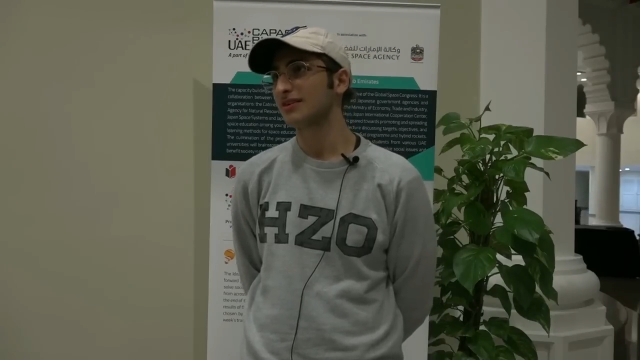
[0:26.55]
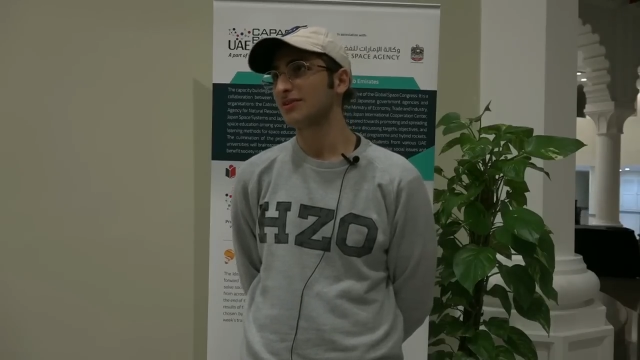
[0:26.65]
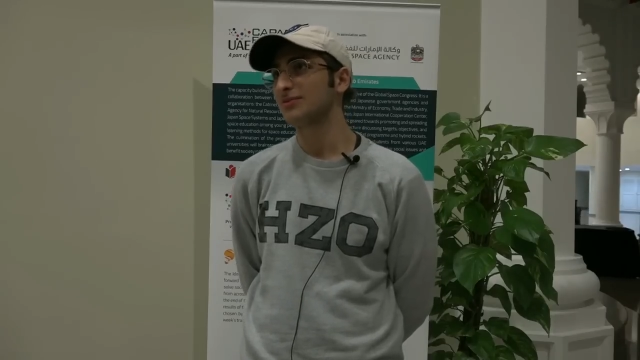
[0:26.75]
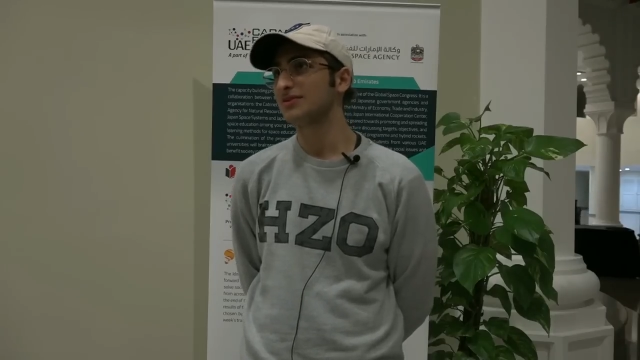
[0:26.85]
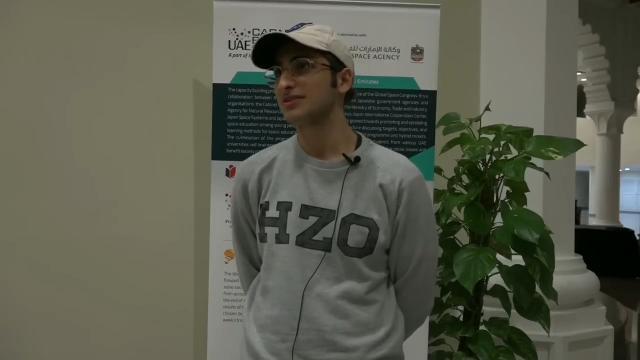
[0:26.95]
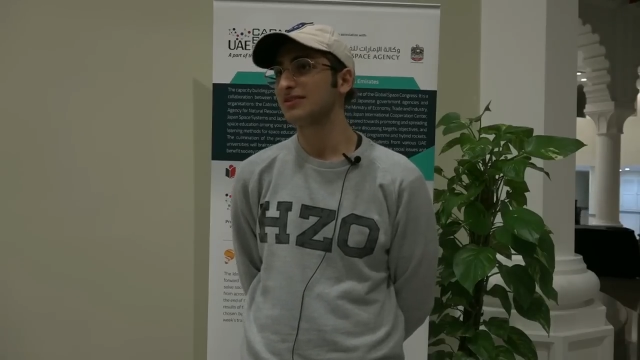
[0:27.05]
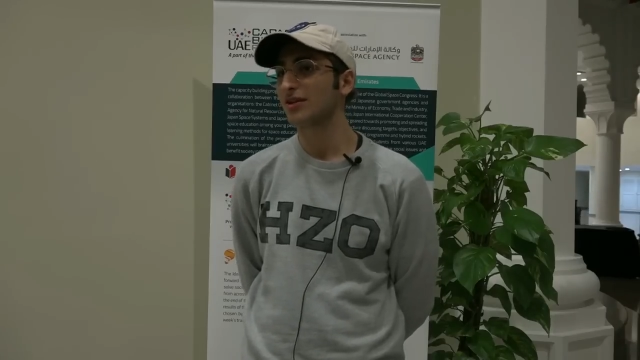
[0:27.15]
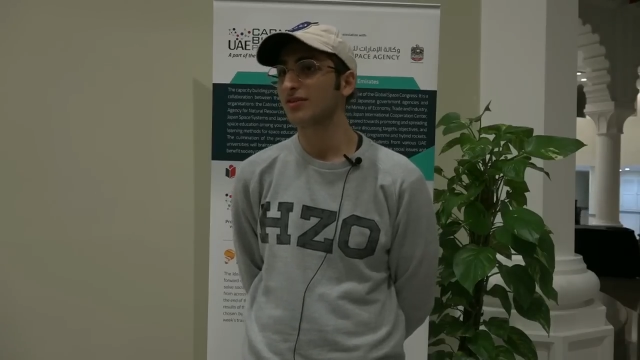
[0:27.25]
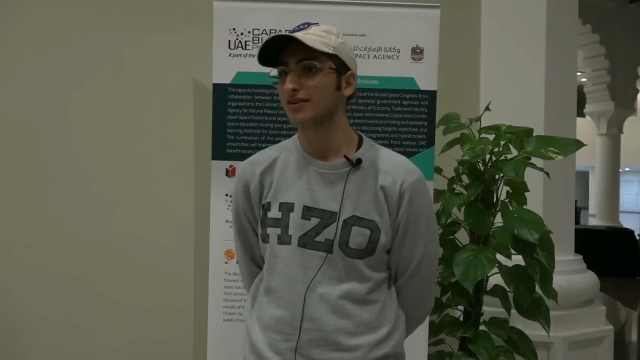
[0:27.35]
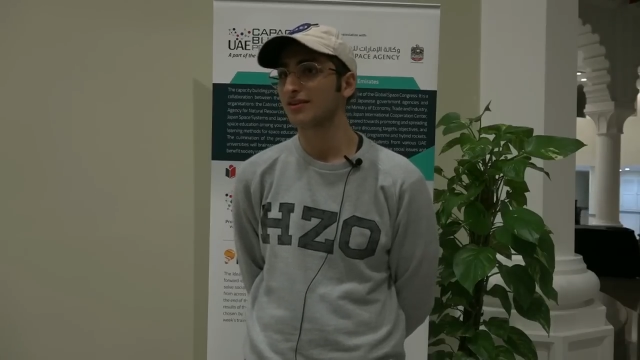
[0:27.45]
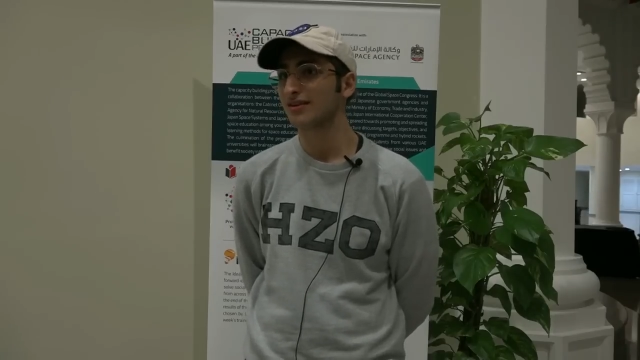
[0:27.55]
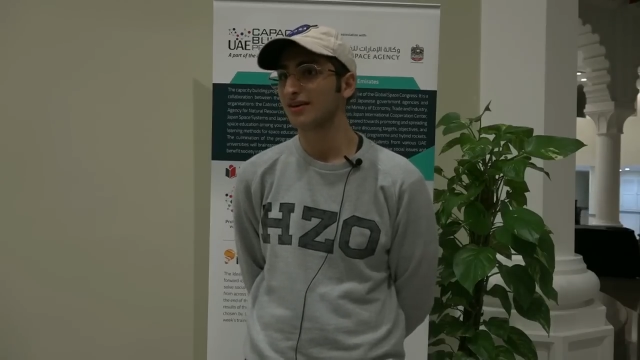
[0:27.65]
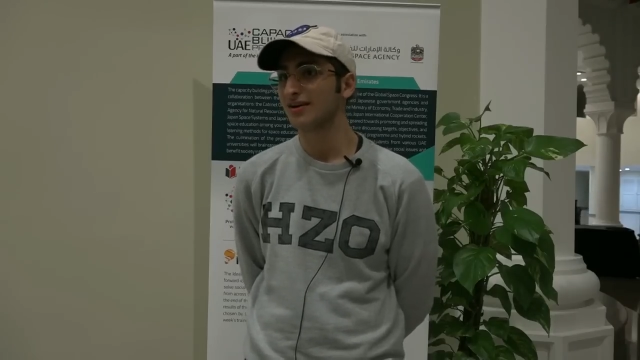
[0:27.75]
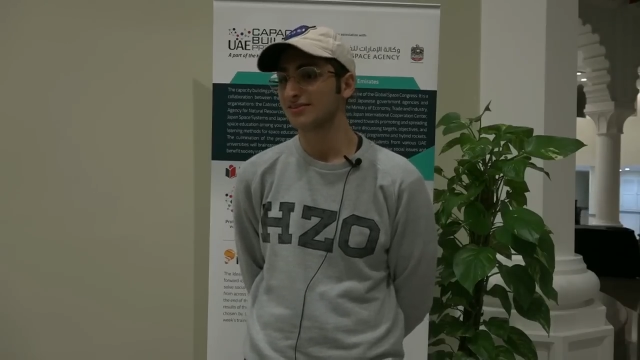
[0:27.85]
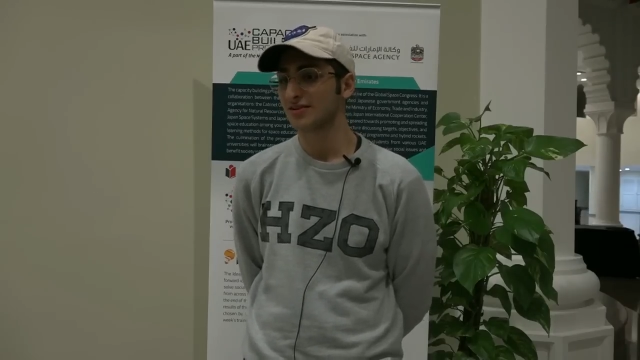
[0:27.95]
and we see nothing
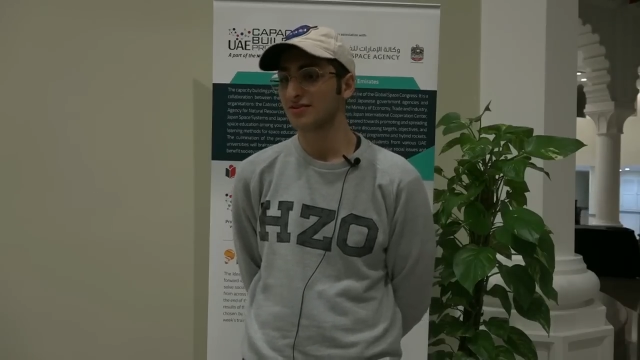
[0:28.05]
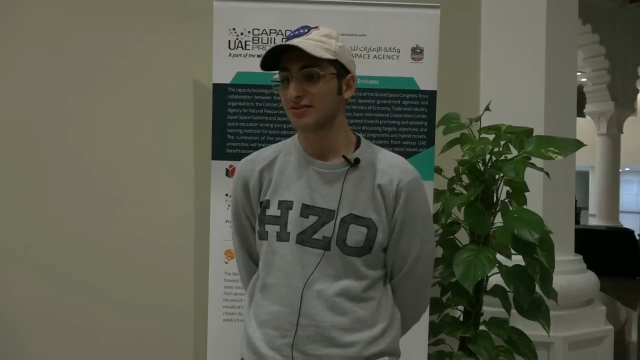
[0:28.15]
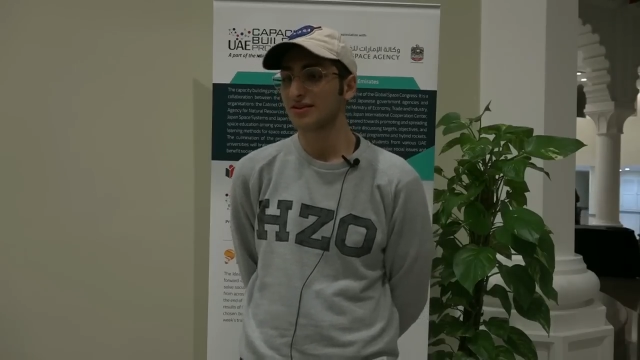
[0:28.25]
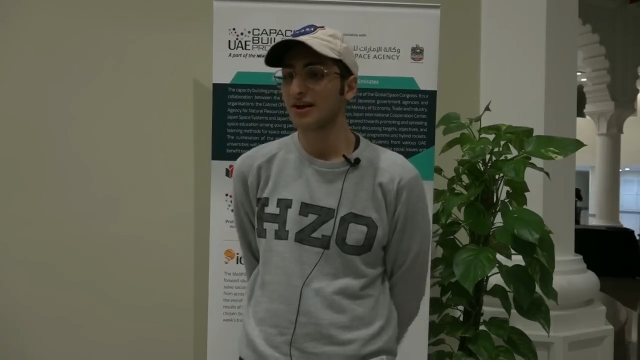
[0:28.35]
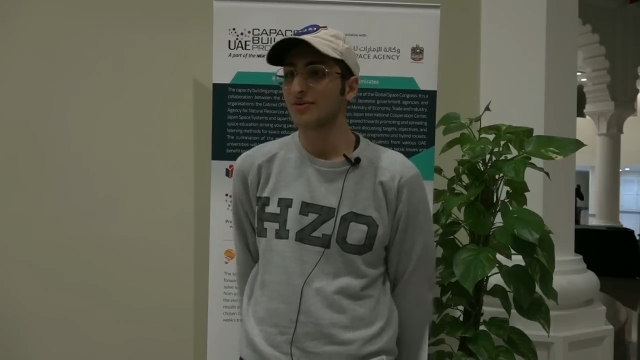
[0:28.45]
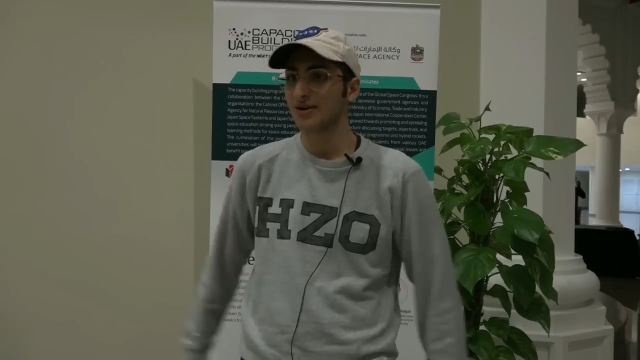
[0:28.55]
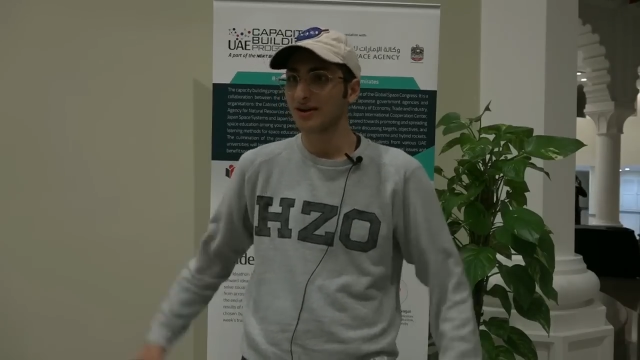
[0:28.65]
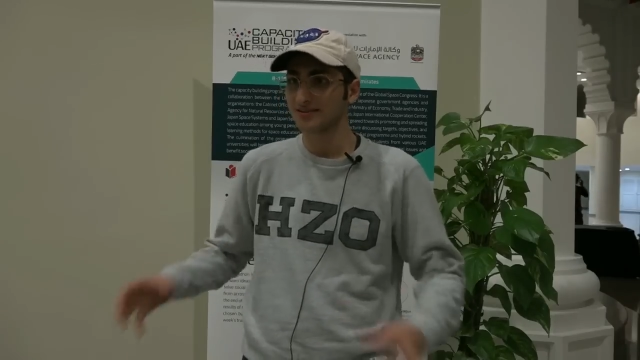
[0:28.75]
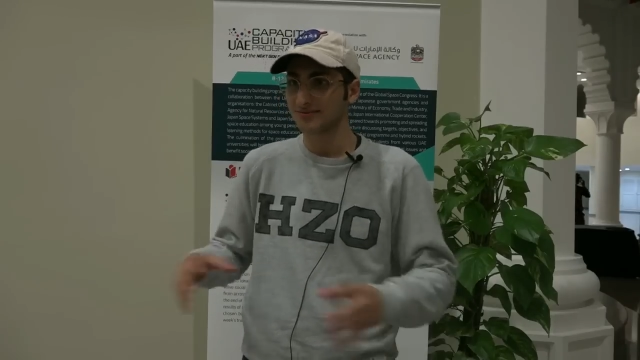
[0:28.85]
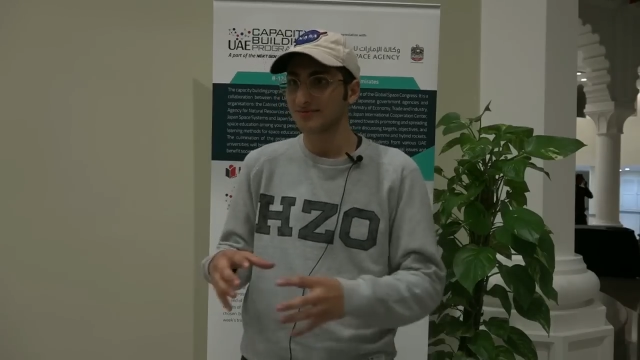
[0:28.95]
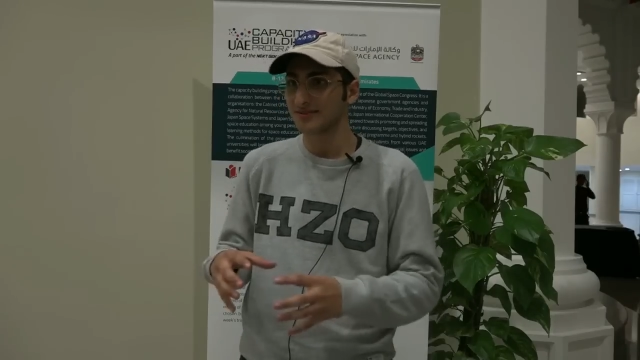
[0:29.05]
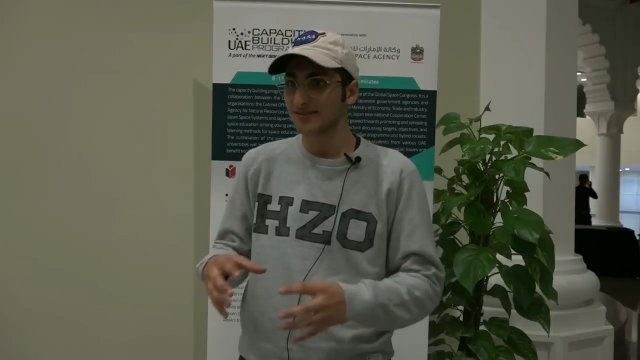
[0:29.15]
else other than our atom,